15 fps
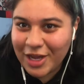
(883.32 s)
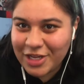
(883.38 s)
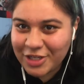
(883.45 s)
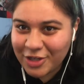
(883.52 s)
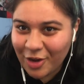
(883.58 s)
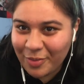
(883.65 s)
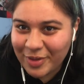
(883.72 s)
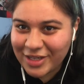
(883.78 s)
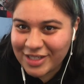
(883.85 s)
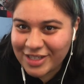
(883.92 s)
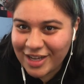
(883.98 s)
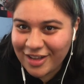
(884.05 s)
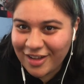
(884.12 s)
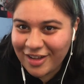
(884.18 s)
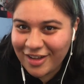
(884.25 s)
Shopping
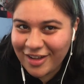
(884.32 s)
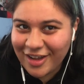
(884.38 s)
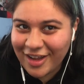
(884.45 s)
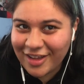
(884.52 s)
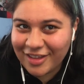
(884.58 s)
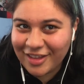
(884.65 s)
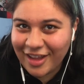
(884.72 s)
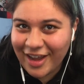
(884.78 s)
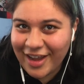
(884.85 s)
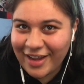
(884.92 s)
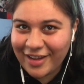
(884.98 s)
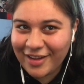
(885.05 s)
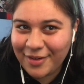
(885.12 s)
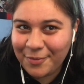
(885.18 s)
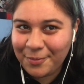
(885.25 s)
Center and
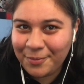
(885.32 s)
like